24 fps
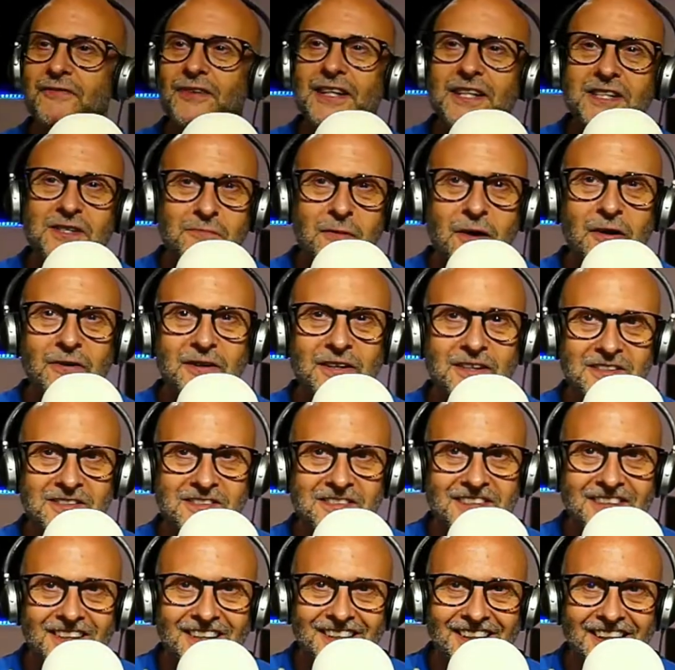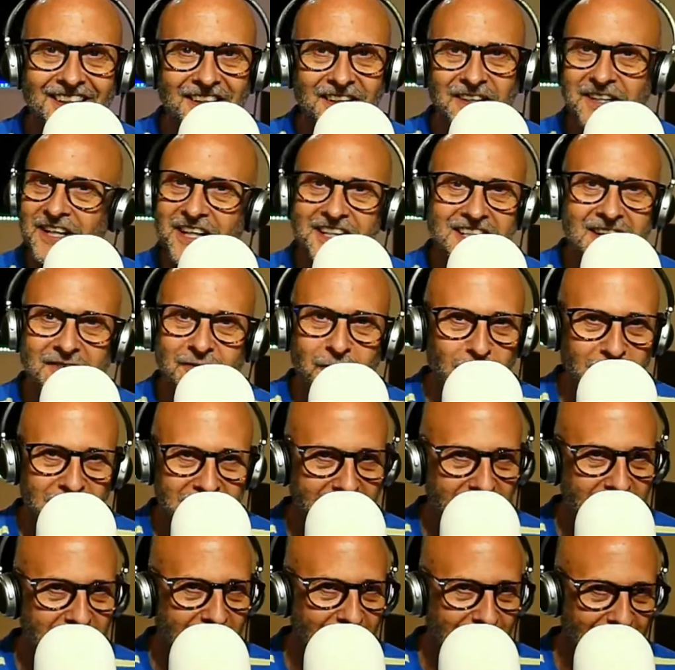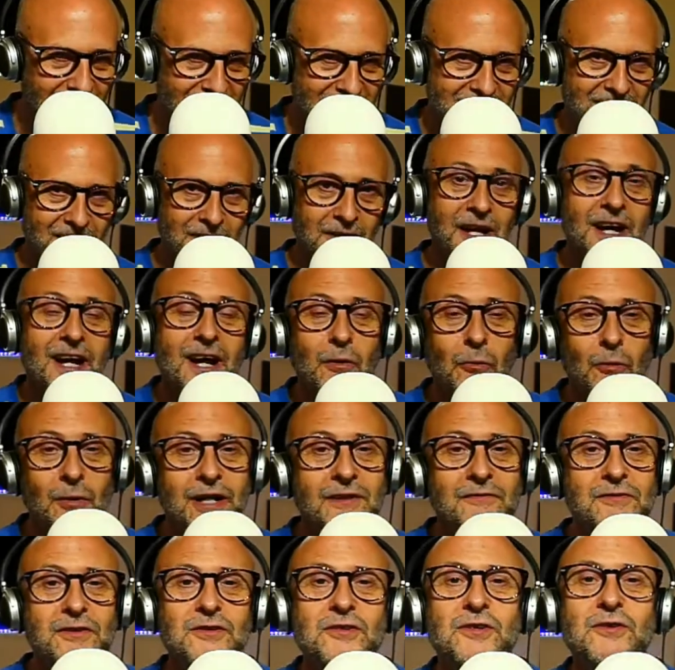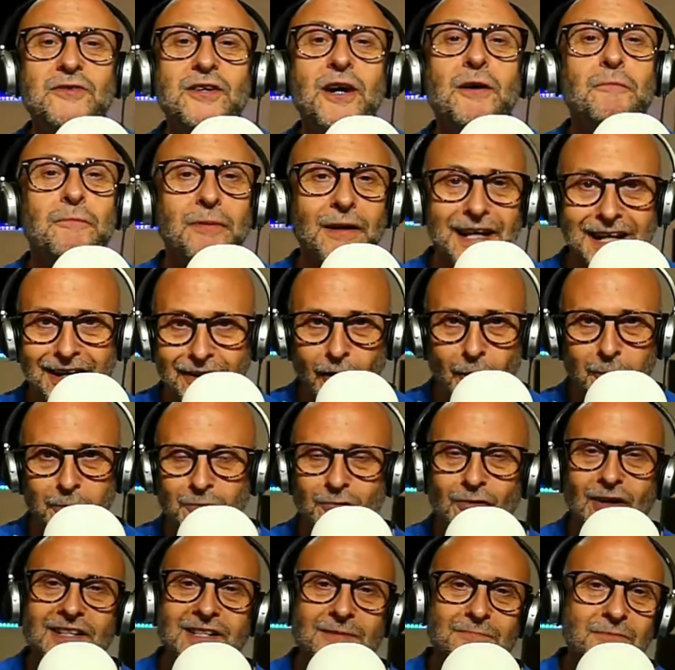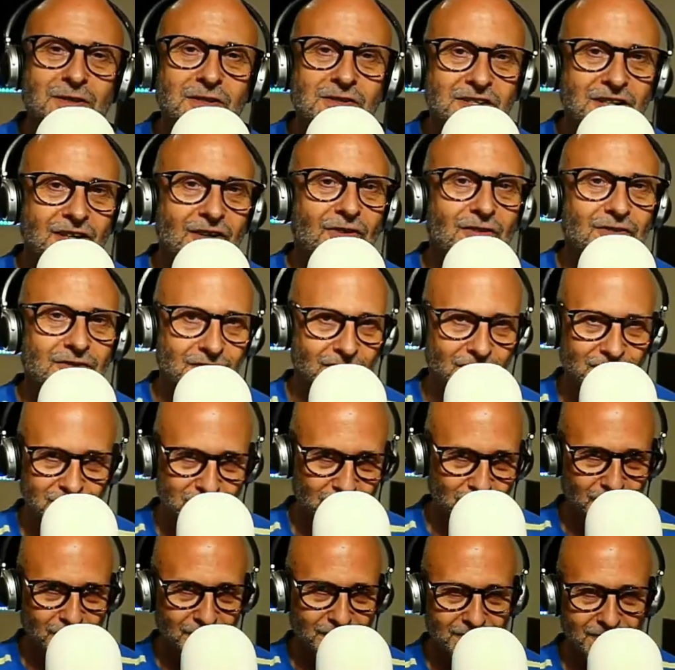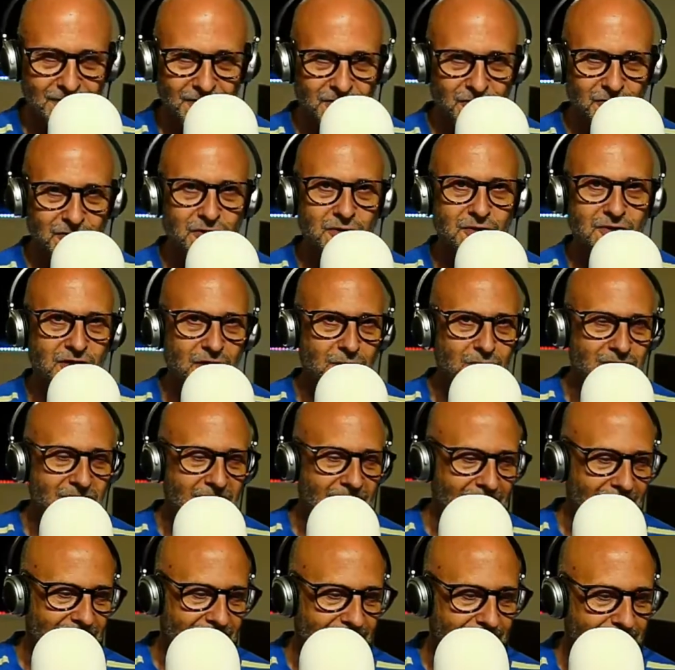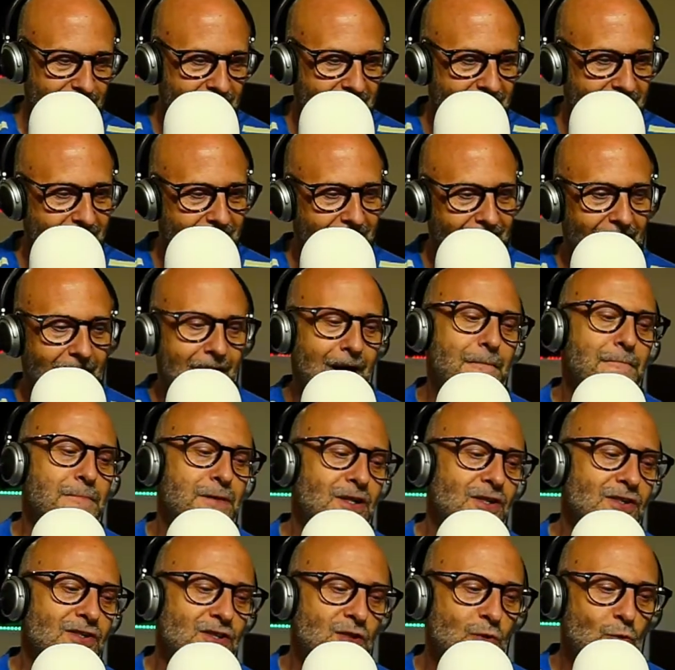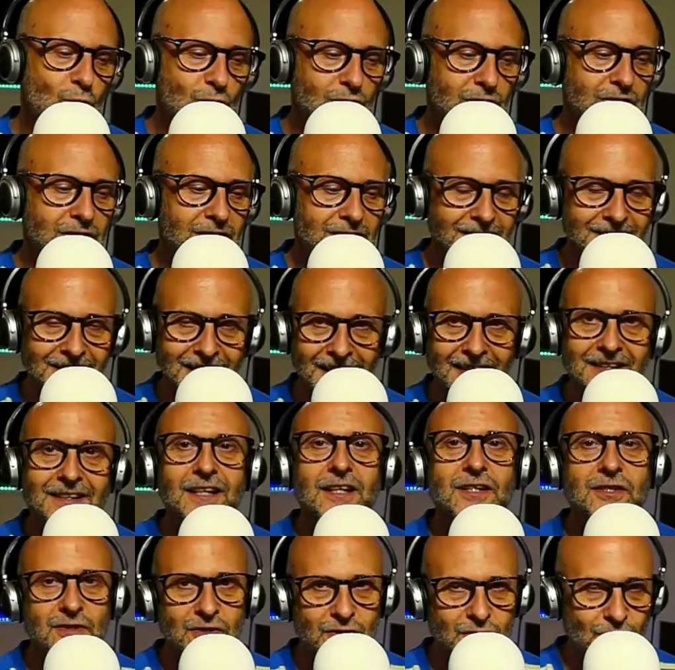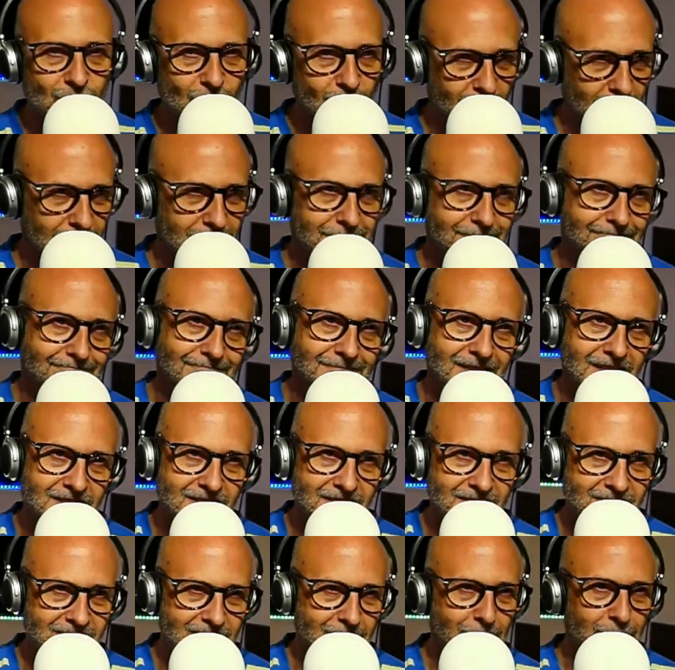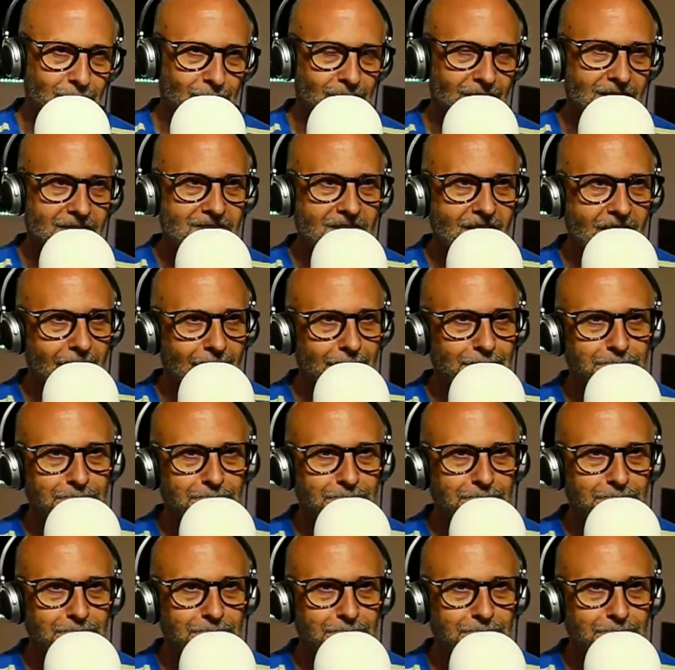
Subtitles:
experience, and I never want to go there again. So whatever you do, don't play copyrighted music on your YouTube channels, because you will get struck. It's as simple as that.